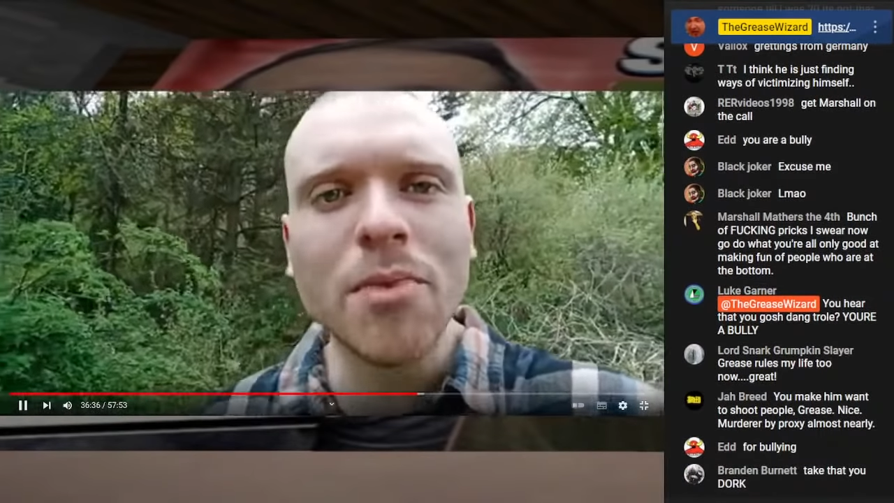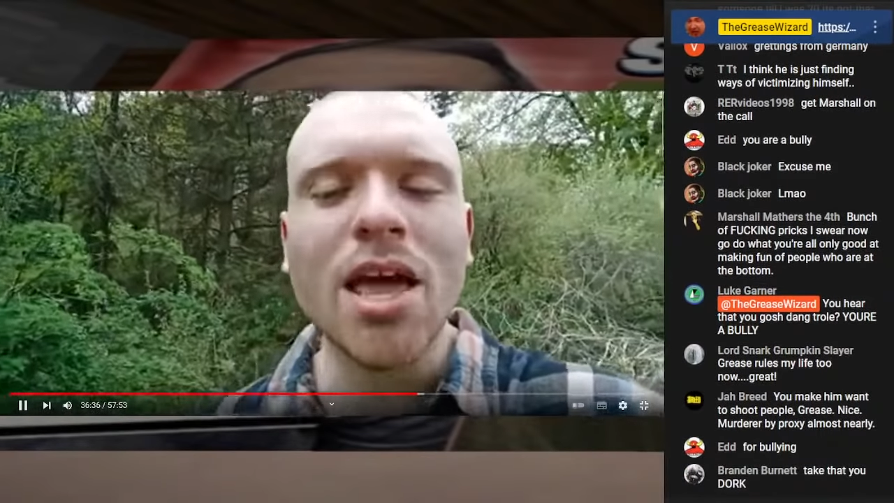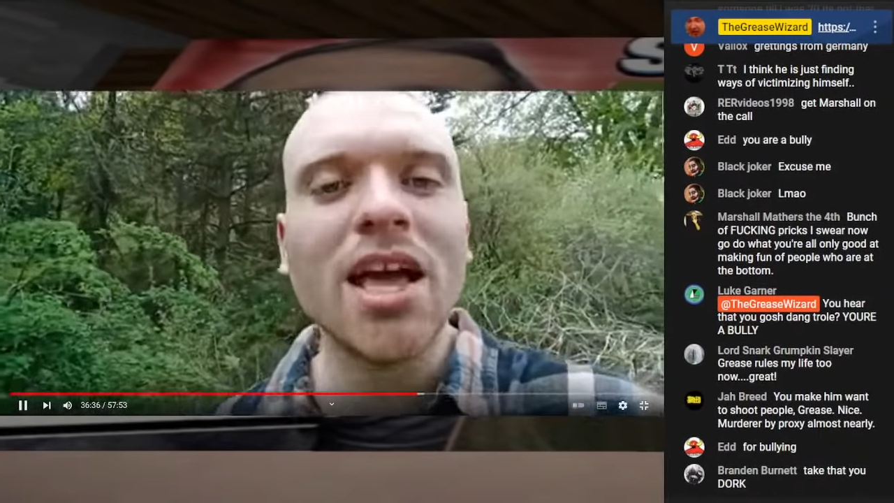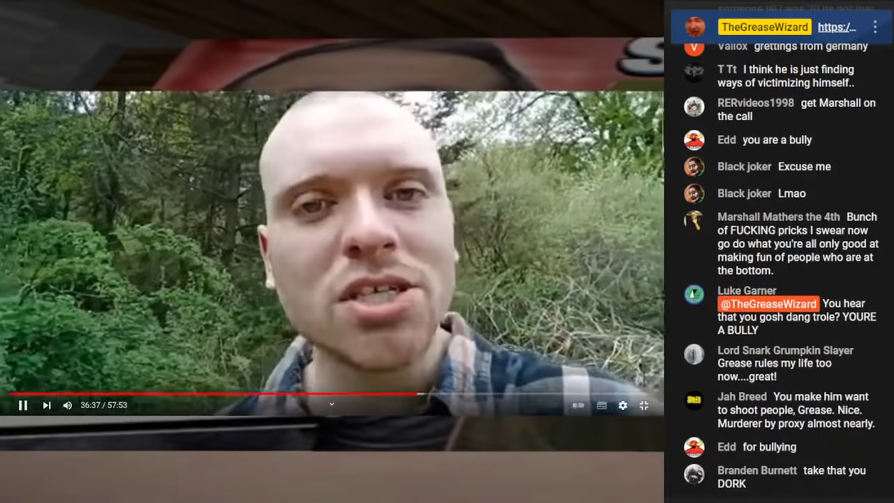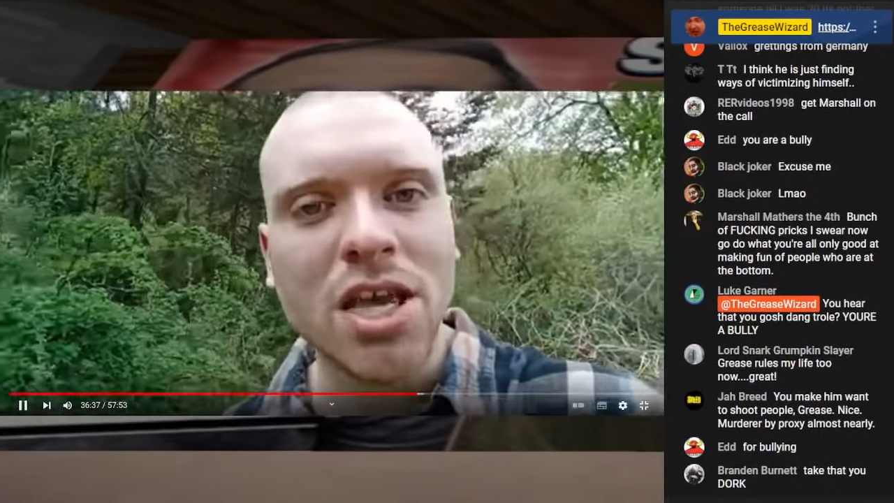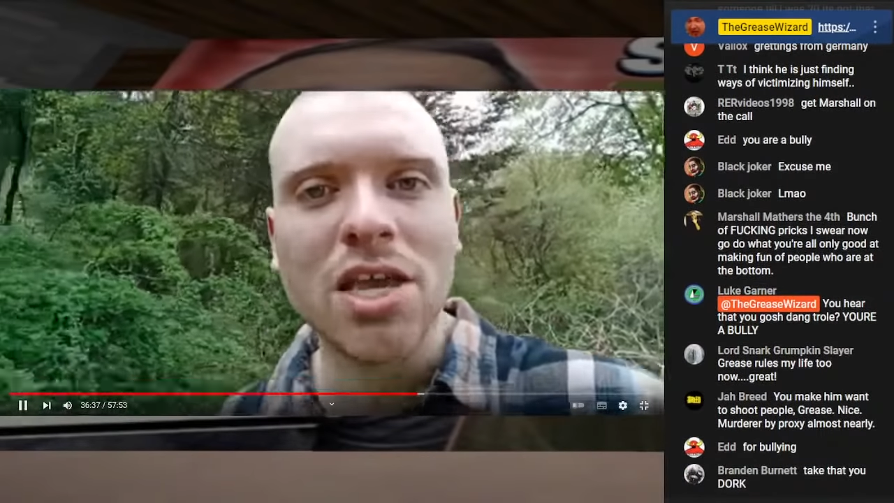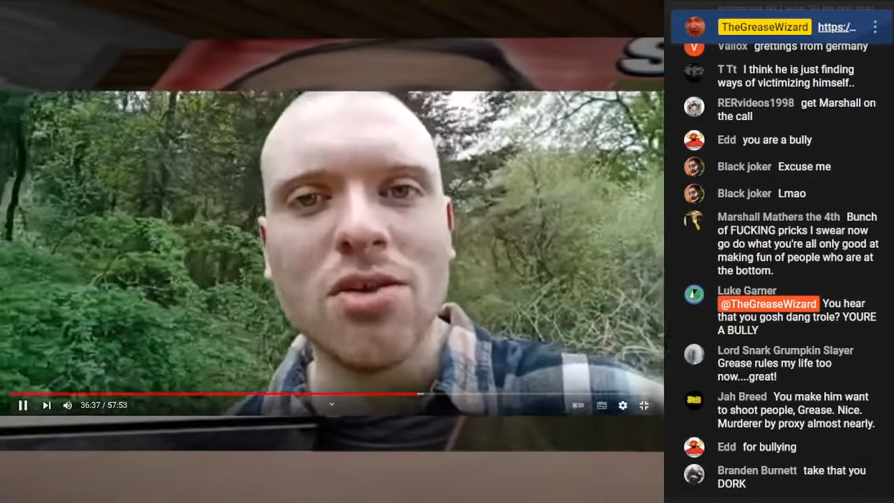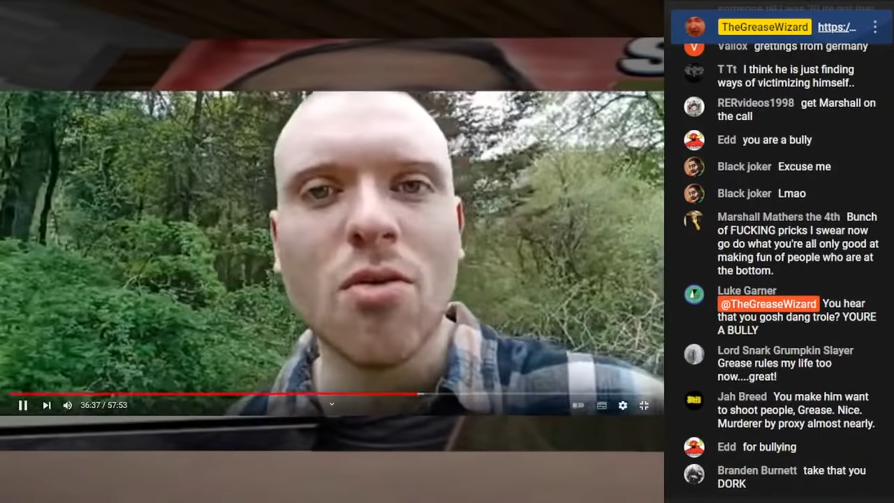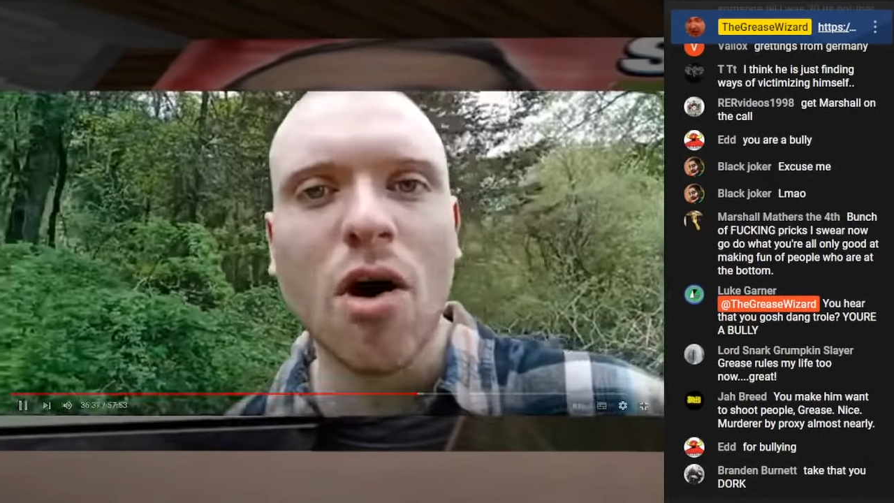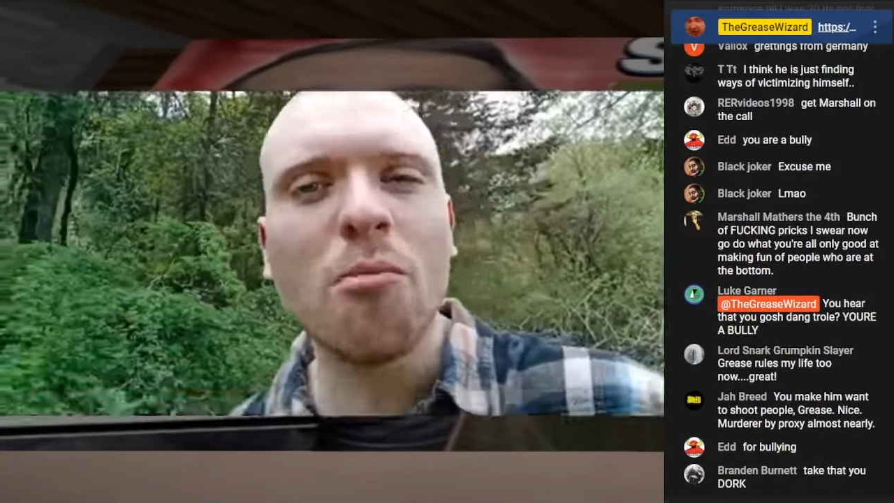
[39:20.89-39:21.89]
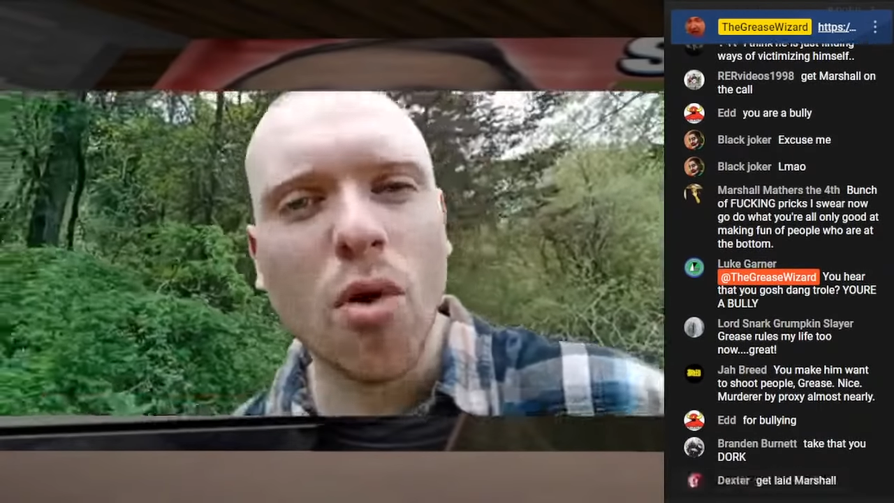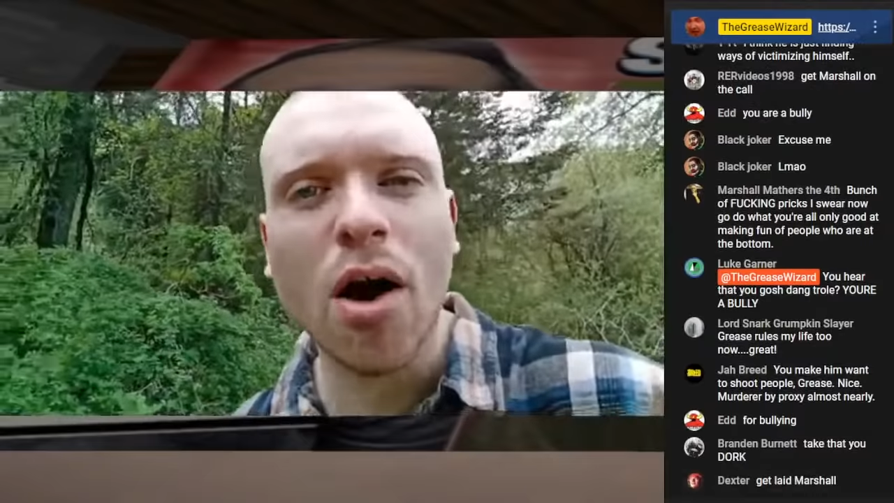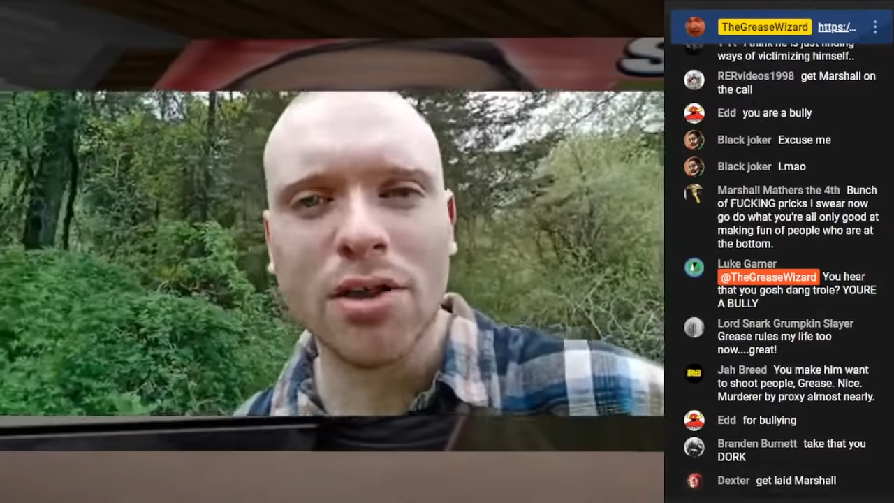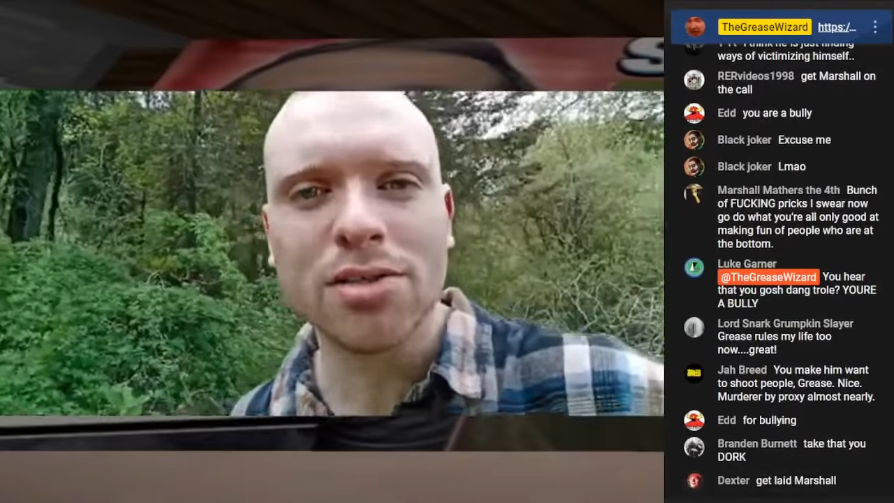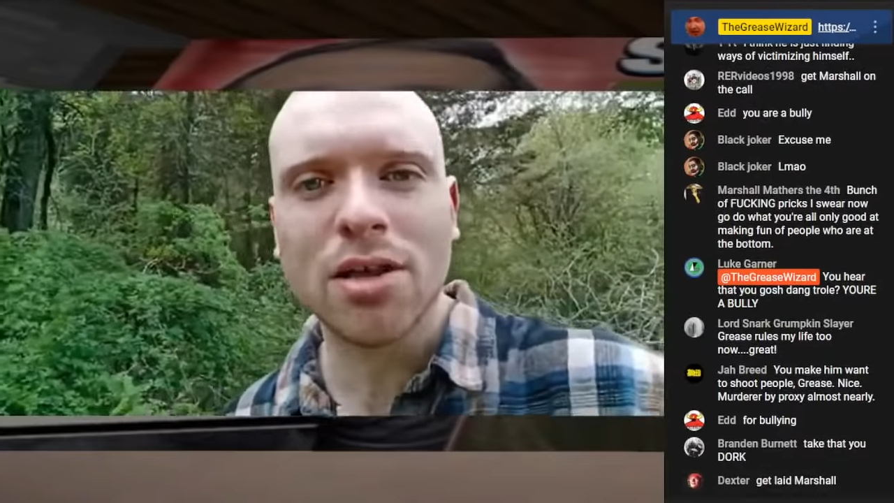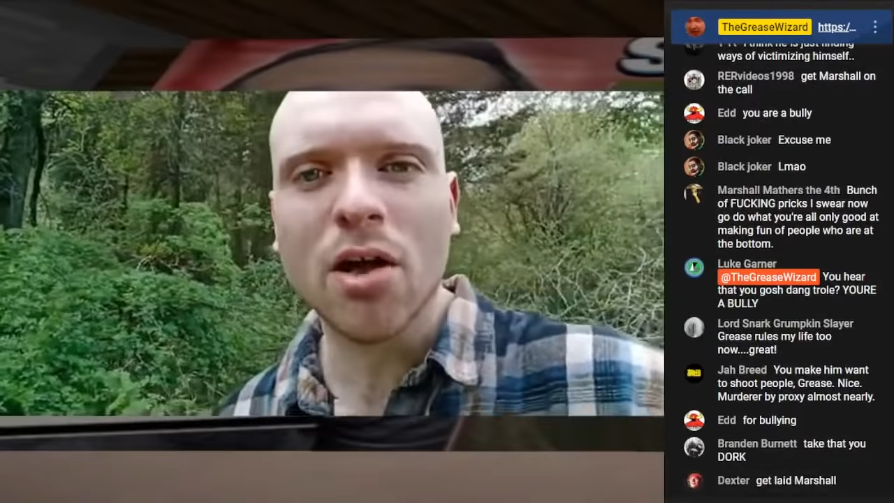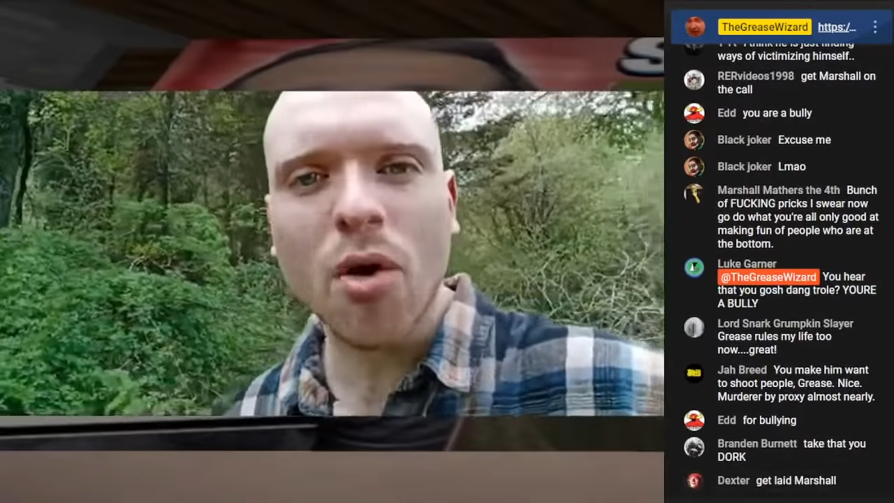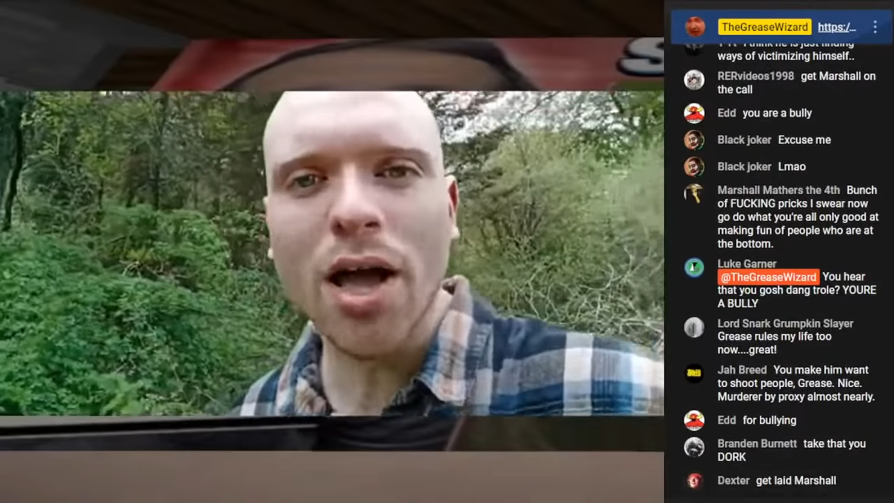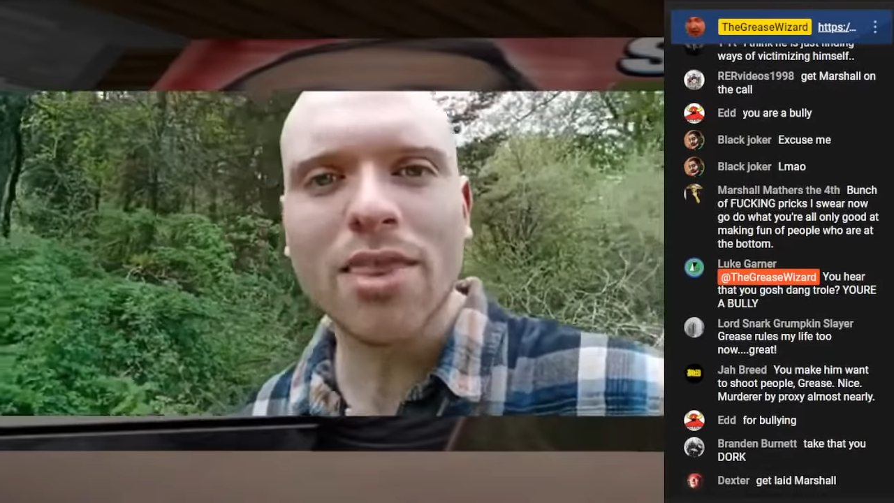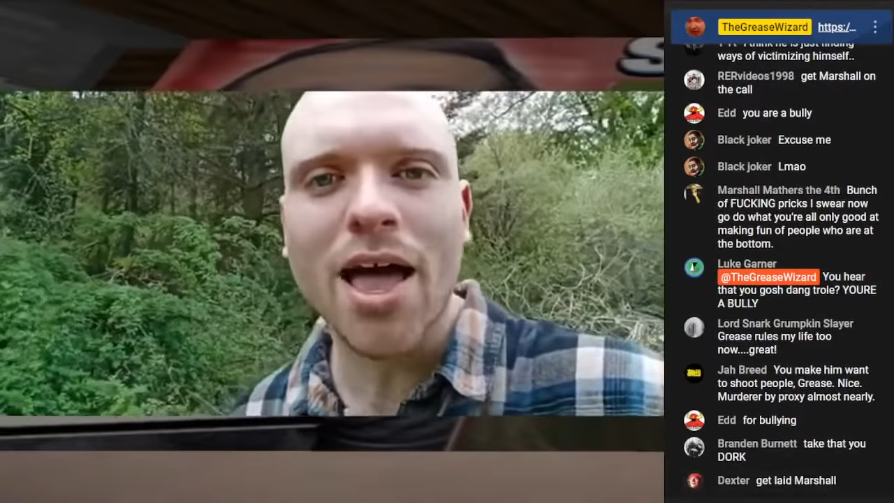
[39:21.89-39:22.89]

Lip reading: I'm gonna educate you all morons on why